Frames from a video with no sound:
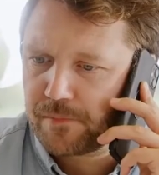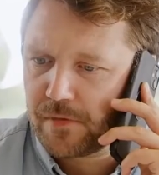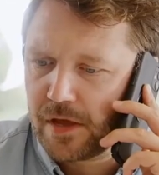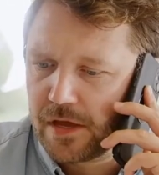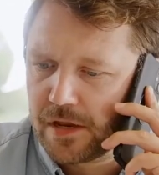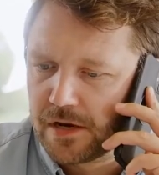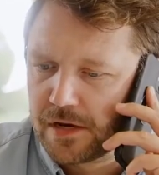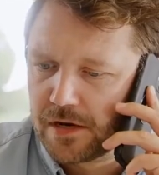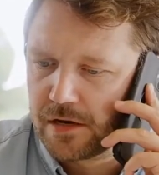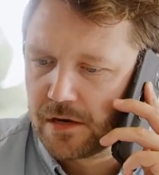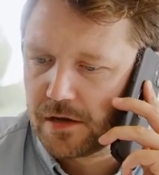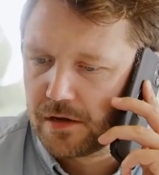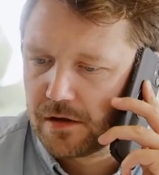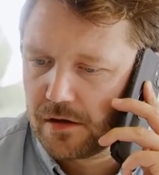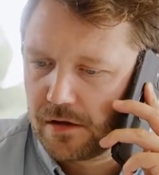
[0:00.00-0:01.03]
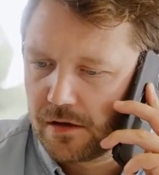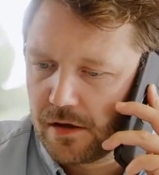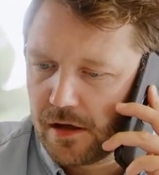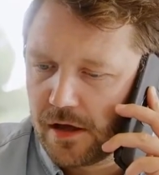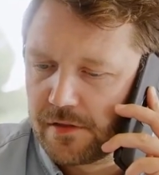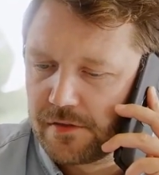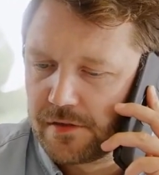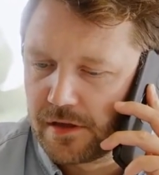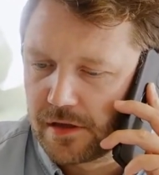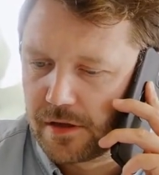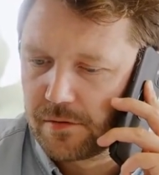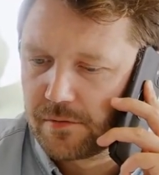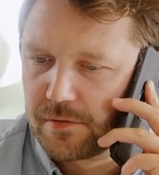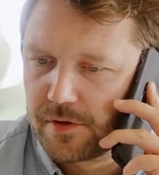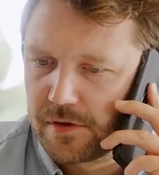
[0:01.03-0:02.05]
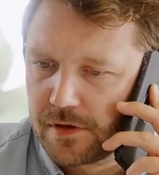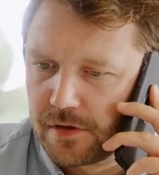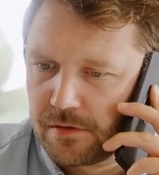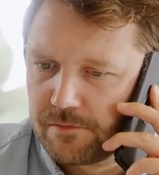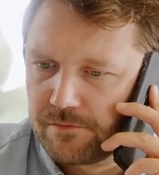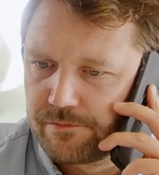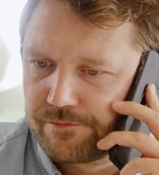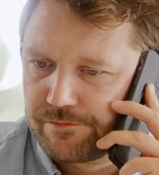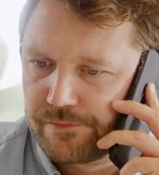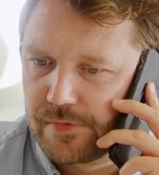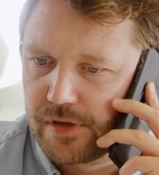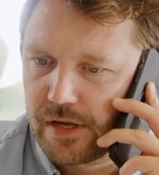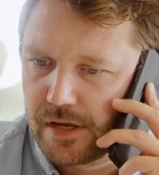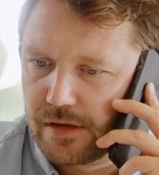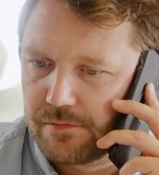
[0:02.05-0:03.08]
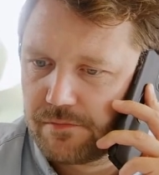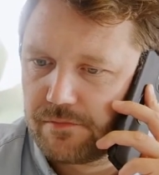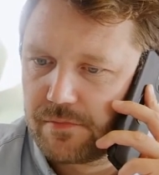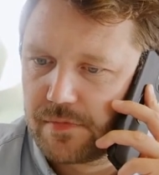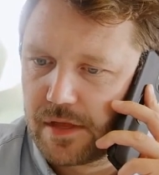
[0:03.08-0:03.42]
on a yearly basis. We want this person to